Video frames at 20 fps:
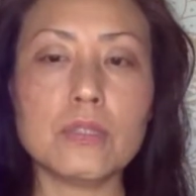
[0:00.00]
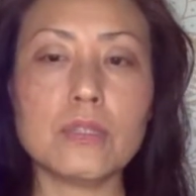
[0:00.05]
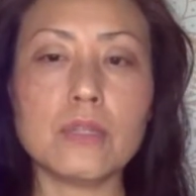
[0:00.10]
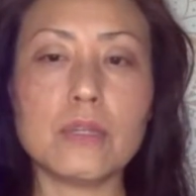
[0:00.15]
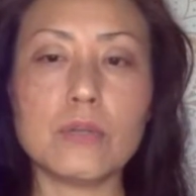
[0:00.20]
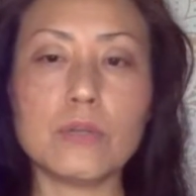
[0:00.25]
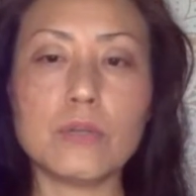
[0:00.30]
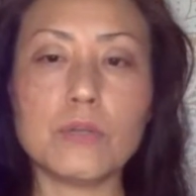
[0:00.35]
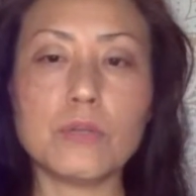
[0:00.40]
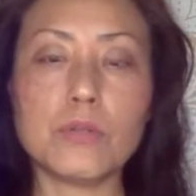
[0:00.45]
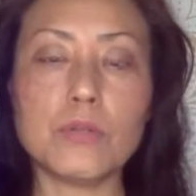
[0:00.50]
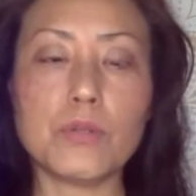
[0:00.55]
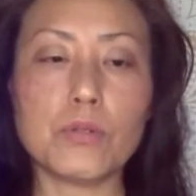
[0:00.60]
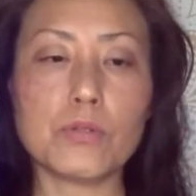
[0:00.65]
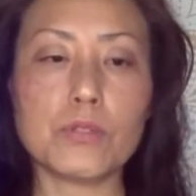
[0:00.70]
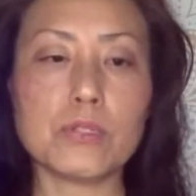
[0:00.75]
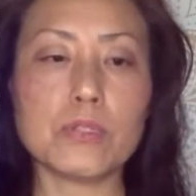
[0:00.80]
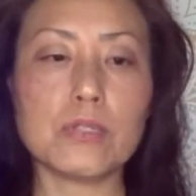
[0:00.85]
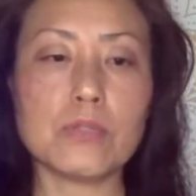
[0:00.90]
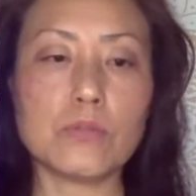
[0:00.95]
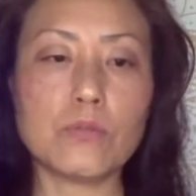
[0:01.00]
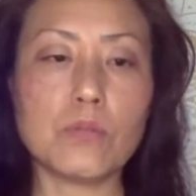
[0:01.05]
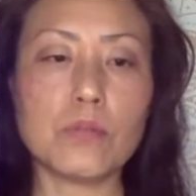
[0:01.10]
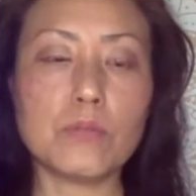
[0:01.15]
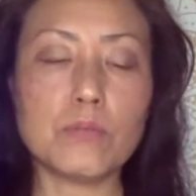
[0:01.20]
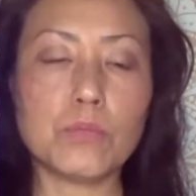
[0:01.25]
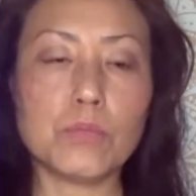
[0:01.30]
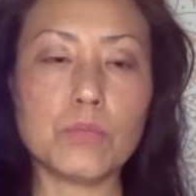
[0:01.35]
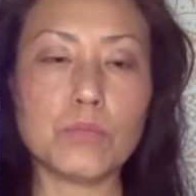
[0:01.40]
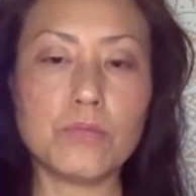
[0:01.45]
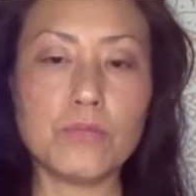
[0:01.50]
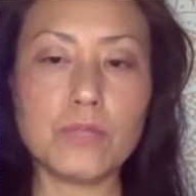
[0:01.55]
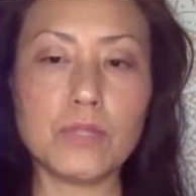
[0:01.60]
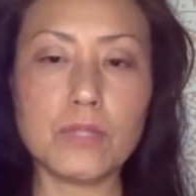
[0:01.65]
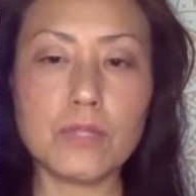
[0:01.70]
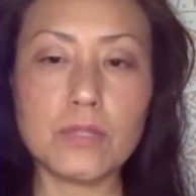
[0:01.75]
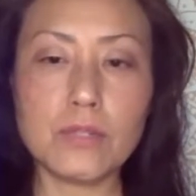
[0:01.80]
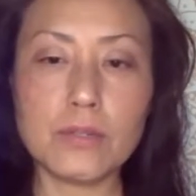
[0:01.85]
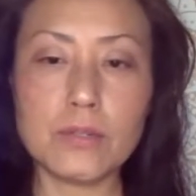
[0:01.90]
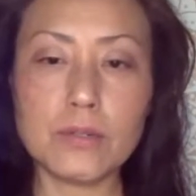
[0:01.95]
and I will be posting one more
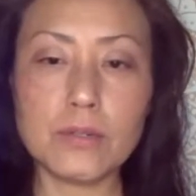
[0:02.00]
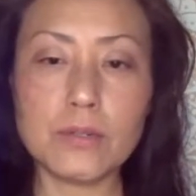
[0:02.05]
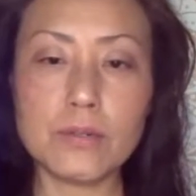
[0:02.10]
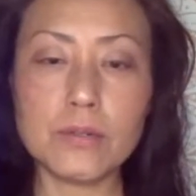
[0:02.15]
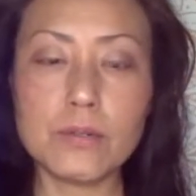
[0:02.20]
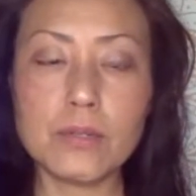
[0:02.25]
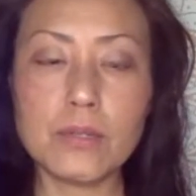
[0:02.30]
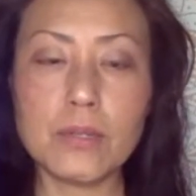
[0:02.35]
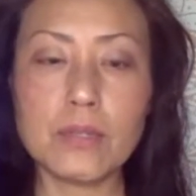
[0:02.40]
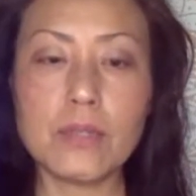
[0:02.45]
video.